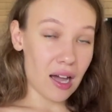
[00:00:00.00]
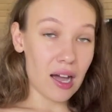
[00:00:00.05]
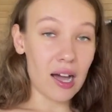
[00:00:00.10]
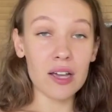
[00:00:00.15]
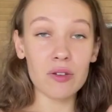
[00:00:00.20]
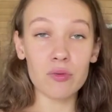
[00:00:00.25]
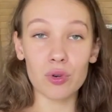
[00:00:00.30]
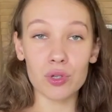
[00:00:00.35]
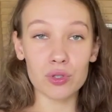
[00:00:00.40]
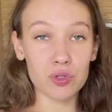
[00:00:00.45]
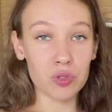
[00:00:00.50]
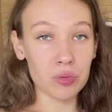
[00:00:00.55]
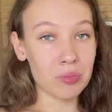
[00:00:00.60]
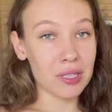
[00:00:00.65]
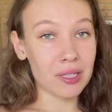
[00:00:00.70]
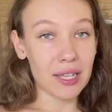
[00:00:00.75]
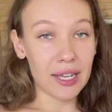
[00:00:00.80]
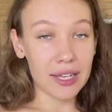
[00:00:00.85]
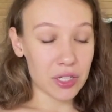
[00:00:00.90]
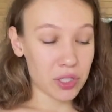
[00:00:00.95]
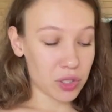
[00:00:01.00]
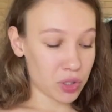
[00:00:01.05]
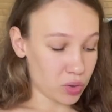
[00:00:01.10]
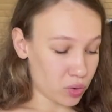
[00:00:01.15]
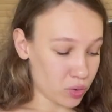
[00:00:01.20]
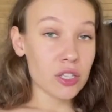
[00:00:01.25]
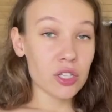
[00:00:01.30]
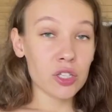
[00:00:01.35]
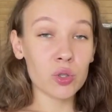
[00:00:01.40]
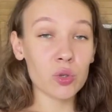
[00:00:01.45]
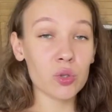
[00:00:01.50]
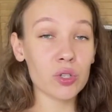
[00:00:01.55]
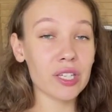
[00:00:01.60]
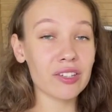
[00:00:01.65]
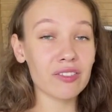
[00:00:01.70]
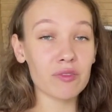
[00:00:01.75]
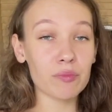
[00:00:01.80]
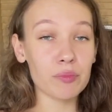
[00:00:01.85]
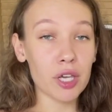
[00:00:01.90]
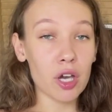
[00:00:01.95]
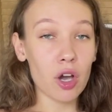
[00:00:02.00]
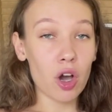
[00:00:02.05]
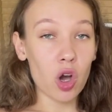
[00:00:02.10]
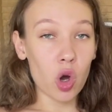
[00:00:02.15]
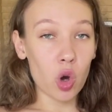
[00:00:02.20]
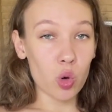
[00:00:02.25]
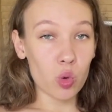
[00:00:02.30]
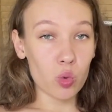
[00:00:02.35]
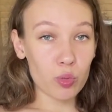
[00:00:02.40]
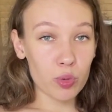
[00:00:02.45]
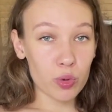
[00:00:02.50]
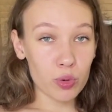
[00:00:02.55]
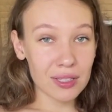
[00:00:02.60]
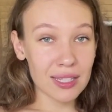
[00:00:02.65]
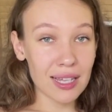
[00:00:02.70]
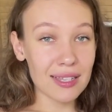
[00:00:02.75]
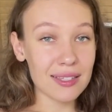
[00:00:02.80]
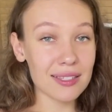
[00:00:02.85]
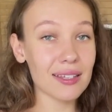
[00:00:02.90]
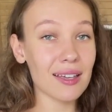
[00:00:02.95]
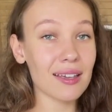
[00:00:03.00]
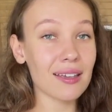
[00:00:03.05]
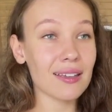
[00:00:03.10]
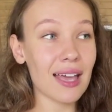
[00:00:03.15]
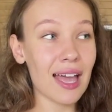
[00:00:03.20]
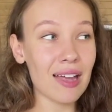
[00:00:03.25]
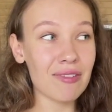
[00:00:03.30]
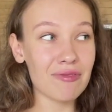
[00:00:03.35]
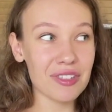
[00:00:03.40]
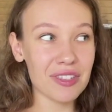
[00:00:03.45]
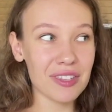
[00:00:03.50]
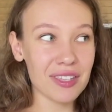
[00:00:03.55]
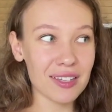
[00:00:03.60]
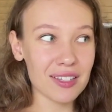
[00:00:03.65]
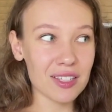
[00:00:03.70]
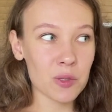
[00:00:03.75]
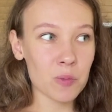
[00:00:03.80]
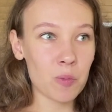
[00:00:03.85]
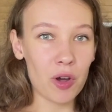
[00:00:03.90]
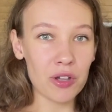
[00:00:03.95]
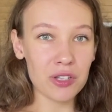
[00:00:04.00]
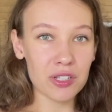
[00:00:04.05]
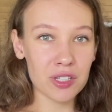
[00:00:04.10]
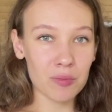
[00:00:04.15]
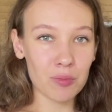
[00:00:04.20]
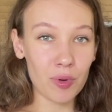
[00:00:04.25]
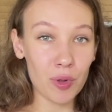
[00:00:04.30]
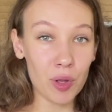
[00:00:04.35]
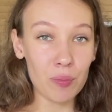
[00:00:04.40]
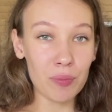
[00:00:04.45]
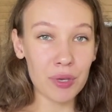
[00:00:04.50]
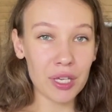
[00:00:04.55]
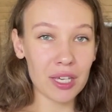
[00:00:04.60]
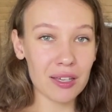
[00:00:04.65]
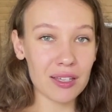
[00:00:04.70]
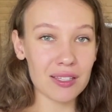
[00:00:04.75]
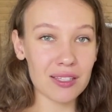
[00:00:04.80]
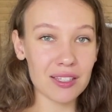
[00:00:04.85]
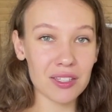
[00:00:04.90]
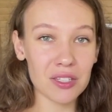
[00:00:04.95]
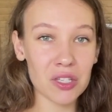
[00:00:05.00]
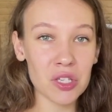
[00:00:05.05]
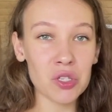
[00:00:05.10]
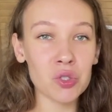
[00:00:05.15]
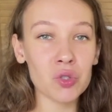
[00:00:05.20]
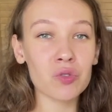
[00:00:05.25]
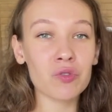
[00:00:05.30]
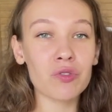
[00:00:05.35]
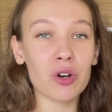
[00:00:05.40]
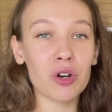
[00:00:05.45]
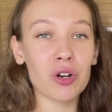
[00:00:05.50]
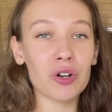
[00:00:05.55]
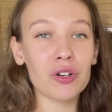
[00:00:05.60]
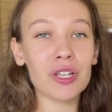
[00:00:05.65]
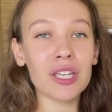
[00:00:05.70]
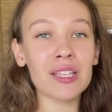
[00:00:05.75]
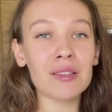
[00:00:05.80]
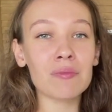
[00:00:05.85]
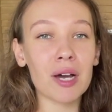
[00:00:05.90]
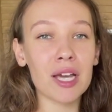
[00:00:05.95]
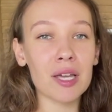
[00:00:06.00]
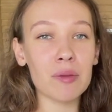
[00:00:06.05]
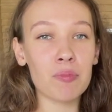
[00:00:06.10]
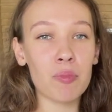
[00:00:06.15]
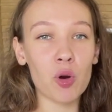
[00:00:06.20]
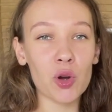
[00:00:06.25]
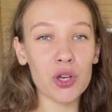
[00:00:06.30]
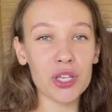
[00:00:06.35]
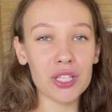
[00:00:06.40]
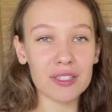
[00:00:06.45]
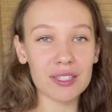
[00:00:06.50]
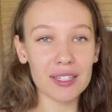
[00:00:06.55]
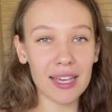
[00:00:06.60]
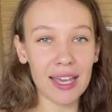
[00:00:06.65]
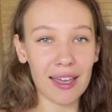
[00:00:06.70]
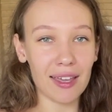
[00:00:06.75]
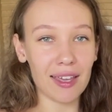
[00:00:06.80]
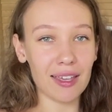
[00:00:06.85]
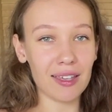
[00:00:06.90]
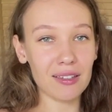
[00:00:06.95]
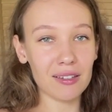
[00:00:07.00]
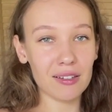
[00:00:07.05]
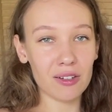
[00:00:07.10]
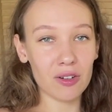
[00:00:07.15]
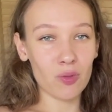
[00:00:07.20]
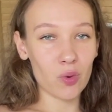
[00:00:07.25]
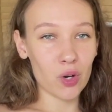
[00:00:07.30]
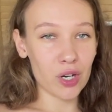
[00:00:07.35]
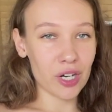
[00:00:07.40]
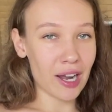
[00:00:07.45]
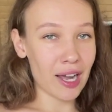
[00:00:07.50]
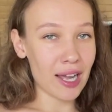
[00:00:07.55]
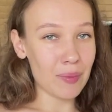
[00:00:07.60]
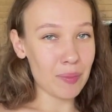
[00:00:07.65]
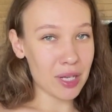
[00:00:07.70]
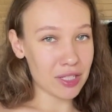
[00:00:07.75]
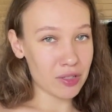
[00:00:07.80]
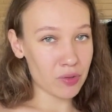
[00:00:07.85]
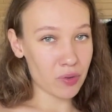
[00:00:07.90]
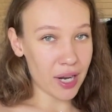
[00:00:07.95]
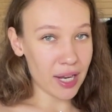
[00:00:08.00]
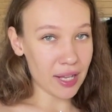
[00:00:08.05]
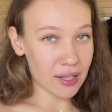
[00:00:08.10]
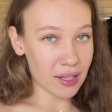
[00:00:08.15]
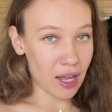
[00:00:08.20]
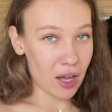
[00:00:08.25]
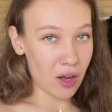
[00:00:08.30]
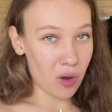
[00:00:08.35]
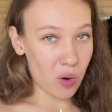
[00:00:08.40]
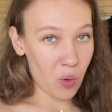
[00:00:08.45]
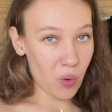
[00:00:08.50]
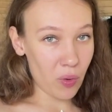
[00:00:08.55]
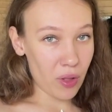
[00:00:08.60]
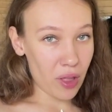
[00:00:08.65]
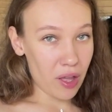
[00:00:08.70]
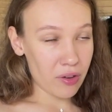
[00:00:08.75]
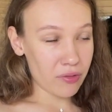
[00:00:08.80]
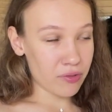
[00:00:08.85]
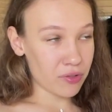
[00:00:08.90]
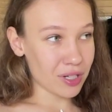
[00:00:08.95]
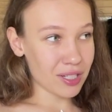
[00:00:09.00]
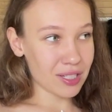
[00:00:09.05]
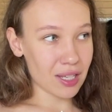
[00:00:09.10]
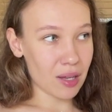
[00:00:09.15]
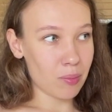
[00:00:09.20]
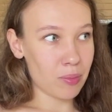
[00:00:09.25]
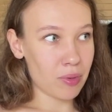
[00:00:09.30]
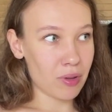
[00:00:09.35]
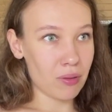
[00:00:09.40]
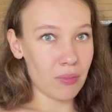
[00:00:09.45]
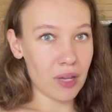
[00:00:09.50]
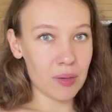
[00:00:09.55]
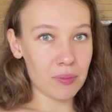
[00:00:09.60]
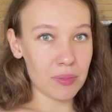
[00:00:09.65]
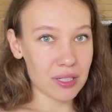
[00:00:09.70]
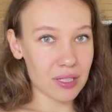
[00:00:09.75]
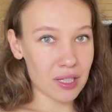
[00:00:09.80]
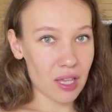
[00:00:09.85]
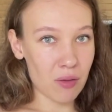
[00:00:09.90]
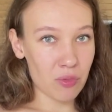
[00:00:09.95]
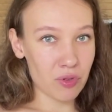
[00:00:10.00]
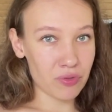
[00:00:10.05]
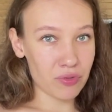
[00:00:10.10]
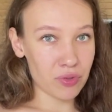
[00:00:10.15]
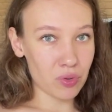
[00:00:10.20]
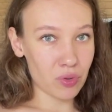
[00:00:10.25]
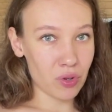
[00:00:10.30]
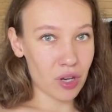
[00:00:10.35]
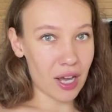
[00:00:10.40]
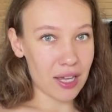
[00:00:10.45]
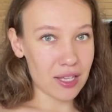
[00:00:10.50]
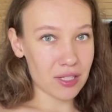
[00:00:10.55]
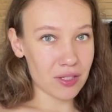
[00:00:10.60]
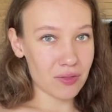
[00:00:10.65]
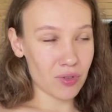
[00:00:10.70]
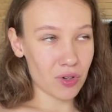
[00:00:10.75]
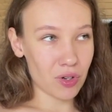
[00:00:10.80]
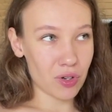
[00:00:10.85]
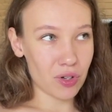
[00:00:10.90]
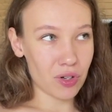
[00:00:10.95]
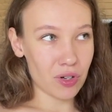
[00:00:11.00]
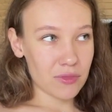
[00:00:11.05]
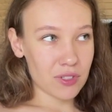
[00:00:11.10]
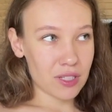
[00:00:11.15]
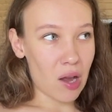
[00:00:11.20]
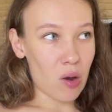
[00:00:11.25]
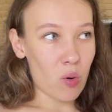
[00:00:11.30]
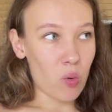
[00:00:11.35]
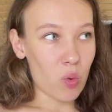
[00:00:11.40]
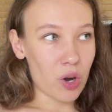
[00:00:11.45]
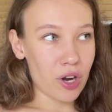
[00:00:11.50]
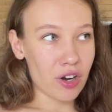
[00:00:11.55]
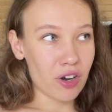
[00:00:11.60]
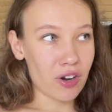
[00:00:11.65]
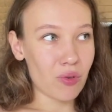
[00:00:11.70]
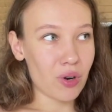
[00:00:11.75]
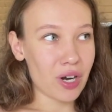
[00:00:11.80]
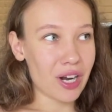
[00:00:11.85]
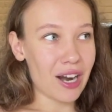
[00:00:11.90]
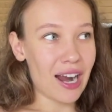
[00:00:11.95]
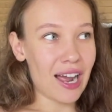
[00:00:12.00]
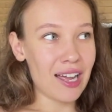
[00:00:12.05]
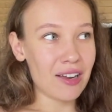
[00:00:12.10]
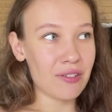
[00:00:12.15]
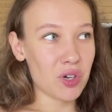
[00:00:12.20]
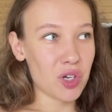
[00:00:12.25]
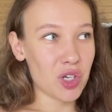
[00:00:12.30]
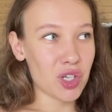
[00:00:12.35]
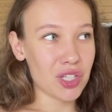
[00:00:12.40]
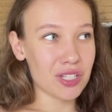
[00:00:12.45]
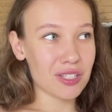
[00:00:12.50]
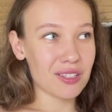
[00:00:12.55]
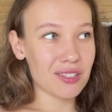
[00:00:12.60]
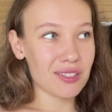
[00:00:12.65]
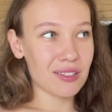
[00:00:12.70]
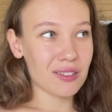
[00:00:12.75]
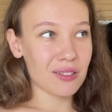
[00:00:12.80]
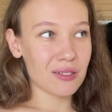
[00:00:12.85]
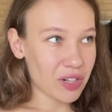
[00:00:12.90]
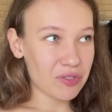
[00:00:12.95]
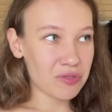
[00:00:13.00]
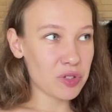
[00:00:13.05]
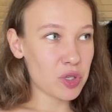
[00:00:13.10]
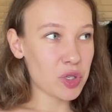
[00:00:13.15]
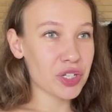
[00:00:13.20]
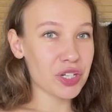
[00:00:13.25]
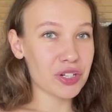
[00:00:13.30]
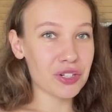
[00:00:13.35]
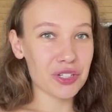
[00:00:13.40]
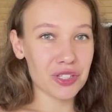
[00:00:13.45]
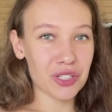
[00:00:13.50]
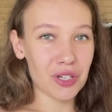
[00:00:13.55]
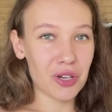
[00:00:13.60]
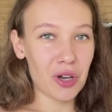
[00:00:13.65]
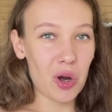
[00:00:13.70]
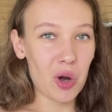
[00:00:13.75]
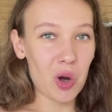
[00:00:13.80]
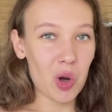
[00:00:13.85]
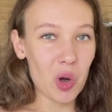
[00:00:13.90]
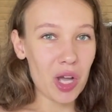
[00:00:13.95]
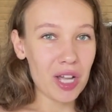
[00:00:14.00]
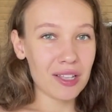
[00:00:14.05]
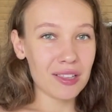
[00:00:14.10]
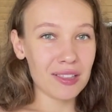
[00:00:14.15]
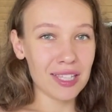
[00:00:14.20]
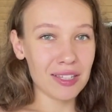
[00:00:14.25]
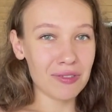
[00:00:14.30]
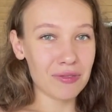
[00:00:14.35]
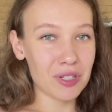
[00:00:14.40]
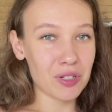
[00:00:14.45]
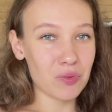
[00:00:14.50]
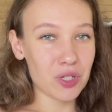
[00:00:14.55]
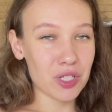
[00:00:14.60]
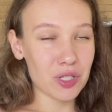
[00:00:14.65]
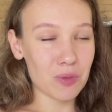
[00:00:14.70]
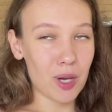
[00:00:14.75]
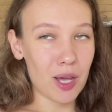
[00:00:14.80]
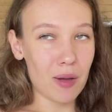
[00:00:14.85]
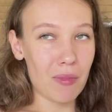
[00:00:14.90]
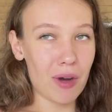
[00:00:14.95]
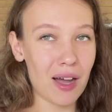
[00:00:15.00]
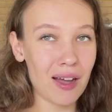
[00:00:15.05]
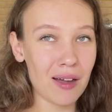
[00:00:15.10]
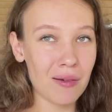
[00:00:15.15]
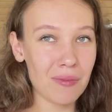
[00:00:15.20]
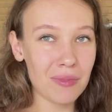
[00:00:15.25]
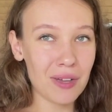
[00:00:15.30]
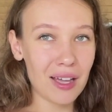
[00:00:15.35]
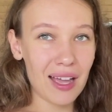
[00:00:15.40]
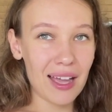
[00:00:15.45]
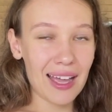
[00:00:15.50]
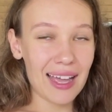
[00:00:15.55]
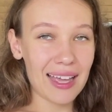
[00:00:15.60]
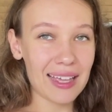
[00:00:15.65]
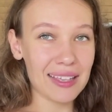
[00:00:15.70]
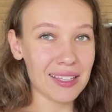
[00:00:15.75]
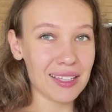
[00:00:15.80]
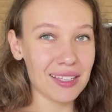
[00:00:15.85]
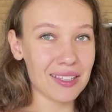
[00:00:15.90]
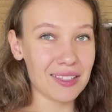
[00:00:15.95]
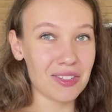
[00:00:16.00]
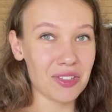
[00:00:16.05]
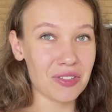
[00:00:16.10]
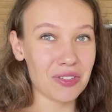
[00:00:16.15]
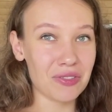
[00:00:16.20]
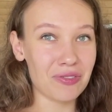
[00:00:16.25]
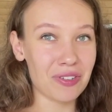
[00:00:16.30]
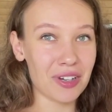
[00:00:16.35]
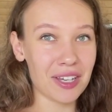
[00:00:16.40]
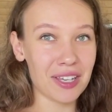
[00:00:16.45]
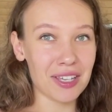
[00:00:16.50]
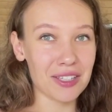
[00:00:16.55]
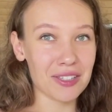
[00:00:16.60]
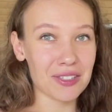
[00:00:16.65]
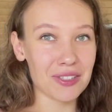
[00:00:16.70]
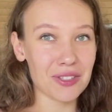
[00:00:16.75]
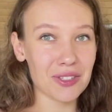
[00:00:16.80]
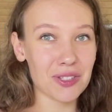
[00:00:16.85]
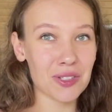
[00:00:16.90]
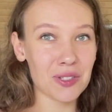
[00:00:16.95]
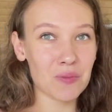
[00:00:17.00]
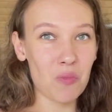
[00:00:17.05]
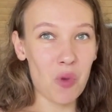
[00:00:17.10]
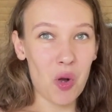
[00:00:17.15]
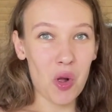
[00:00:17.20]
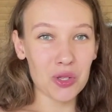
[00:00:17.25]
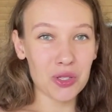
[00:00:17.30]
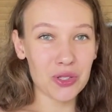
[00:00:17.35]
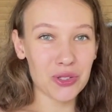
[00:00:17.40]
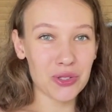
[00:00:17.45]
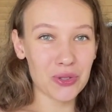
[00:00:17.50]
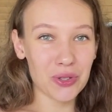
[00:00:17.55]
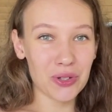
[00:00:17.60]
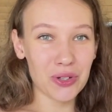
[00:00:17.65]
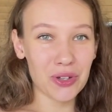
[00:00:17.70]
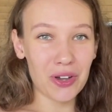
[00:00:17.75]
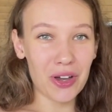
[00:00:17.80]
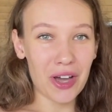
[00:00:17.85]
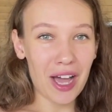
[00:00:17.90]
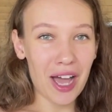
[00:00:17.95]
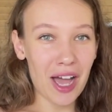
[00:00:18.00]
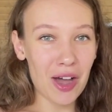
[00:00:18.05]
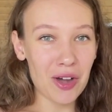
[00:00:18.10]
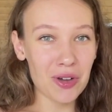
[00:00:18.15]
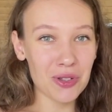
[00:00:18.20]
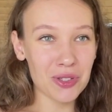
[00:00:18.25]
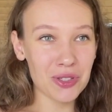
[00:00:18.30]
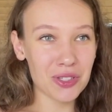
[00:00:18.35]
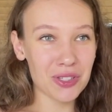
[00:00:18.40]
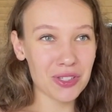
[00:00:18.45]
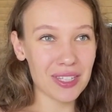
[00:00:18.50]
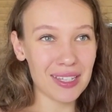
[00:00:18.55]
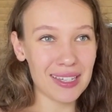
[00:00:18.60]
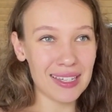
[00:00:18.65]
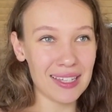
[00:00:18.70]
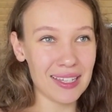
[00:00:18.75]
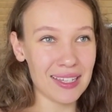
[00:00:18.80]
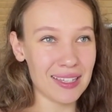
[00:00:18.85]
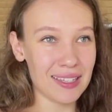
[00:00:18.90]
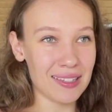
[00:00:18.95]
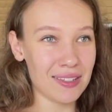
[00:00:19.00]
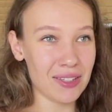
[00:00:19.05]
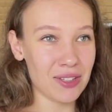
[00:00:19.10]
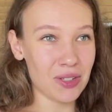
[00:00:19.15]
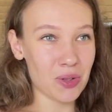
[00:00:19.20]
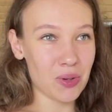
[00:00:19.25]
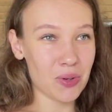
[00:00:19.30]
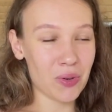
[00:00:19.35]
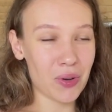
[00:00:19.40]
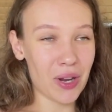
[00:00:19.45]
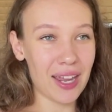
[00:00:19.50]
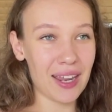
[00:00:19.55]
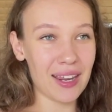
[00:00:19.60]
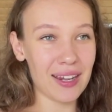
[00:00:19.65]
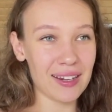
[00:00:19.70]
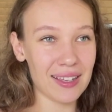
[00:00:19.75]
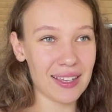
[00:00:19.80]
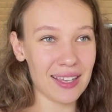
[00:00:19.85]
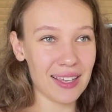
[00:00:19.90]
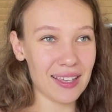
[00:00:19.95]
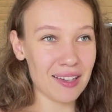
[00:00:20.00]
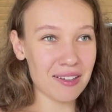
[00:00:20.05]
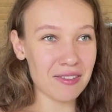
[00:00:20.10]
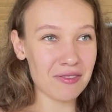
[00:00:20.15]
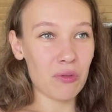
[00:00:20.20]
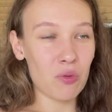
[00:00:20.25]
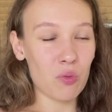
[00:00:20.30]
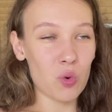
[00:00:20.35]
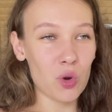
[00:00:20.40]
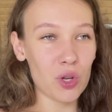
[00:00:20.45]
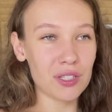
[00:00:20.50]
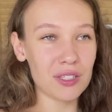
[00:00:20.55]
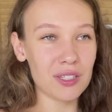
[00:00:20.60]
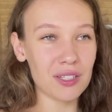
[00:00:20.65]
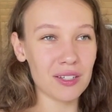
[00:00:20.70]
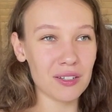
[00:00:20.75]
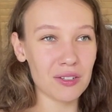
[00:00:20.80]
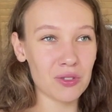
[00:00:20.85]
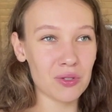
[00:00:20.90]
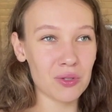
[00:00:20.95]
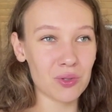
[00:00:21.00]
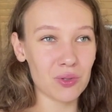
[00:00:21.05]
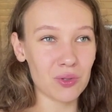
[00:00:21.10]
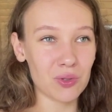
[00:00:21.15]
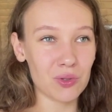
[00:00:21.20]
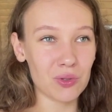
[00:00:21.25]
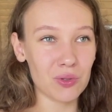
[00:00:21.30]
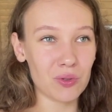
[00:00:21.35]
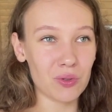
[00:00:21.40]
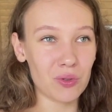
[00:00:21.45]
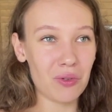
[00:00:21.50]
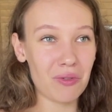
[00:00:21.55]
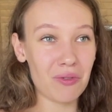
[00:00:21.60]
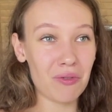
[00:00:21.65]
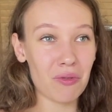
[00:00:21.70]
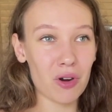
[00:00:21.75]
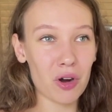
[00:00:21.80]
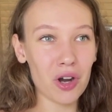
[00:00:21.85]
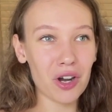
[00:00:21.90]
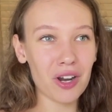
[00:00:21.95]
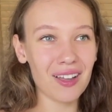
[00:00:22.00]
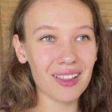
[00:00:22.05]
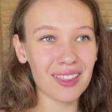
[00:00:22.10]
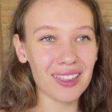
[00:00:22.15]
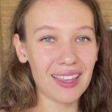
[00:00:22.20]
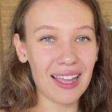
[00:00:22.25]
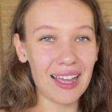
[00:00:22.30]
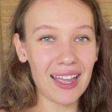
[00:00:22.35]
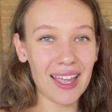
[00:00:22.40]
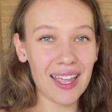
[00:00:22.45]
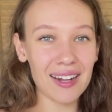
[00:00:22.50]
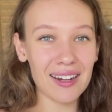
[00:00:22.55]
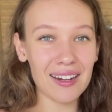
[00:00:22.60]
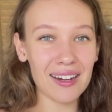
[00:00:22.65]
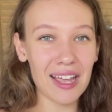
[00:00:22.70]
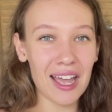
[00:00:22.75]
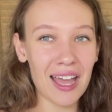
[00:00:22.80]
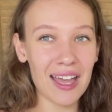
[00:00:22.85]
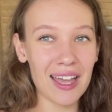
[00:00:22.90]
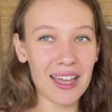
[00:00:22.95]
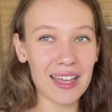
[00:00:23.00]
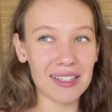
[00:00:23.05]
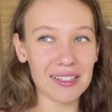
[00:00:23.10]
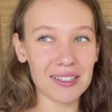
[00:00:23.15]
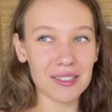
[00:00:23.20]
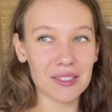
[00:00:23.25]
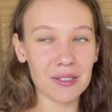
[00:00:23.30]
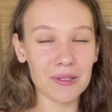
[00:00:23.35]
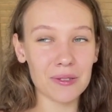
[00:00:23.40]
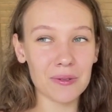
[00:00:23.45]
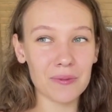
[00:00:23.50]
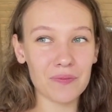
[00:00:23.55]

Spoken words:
I want to be like you. You give me hope that everything is possible because you were in my point A, where I'm at right now. For example, maybe some of you guys were somewhere where I was 4 years ago, living with my mom in a small studio house in Ukraine, Kiev, wanting to work online and